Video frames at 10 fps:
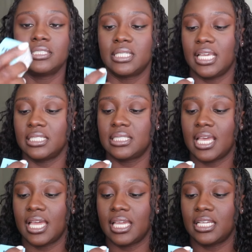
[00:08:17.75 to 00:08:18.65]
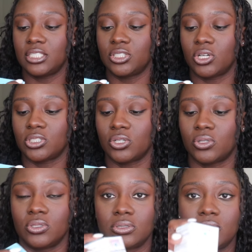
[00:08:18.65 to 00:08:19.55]
it's anti-dark
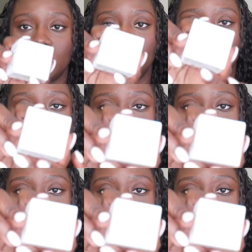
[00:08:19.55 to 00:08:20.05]
circles, which